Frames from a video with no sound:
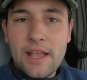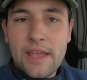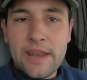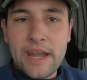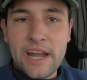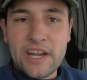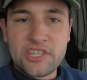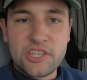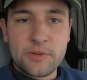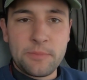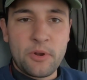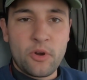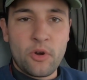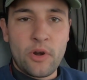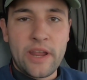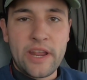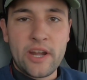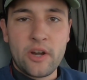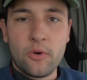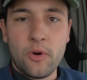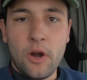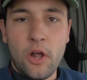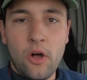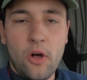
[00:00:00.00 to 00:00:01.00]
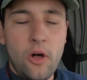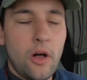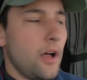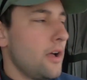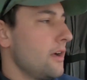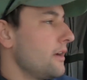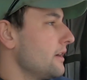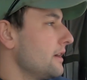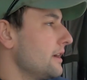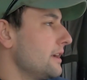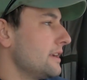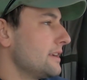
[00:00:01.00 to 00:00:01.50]
And I should be ready to roll.
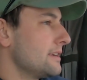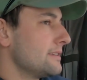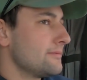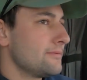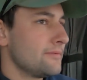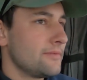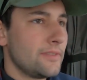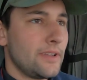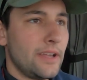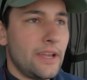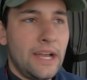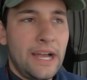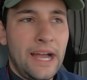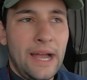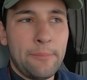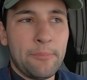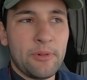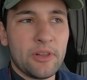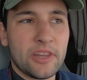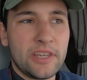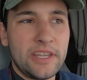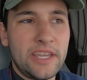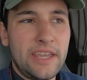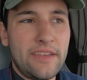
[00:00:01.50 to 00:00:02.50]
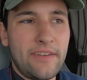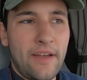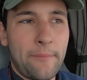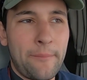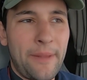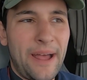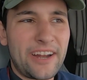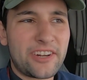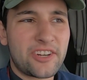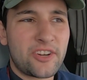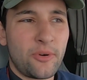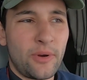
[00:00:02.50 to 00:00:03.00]
I believe, I'm
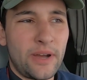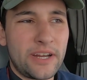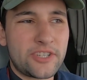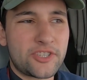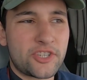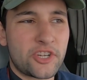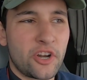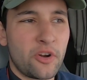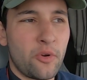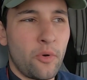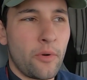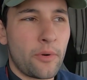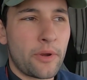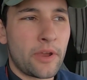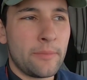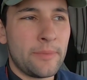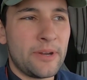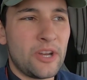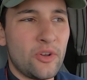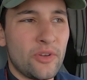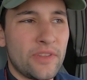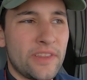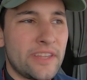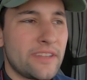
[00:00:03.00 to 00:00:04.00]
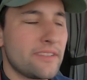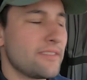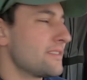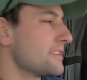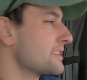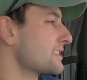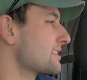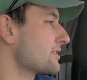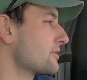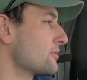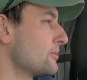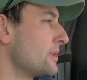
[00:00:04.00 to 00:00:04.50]
not quite sure what we're going to be doing the,
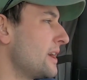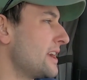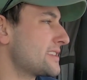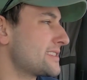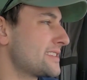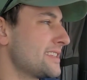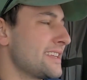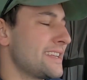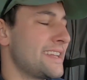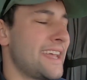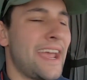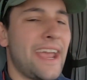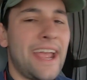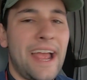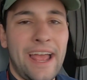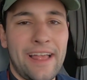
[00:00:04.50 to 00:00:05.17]
the rest of the day.